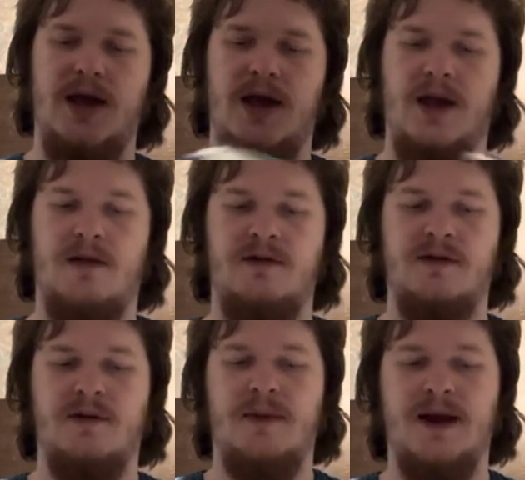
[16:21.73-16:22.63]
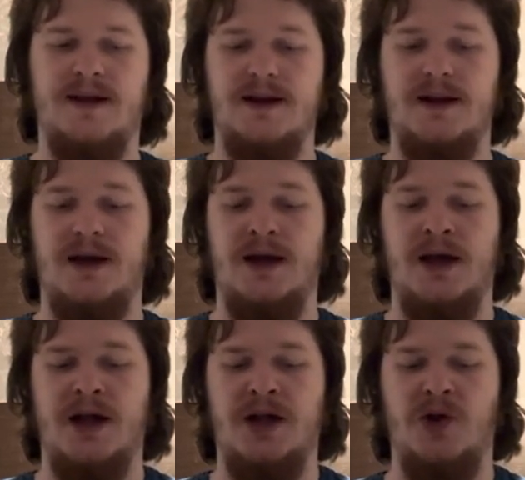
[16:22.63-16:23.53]
And basically,
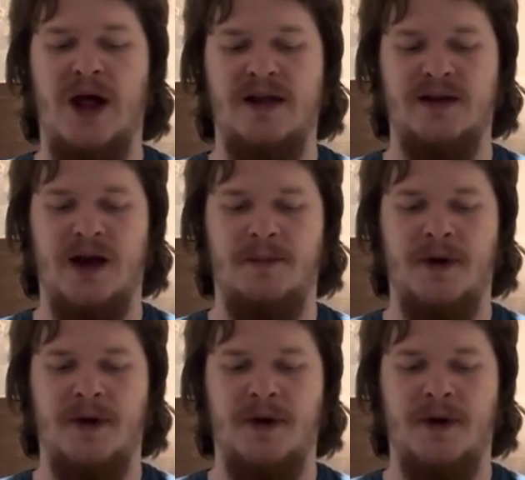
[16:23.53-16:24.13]
you end up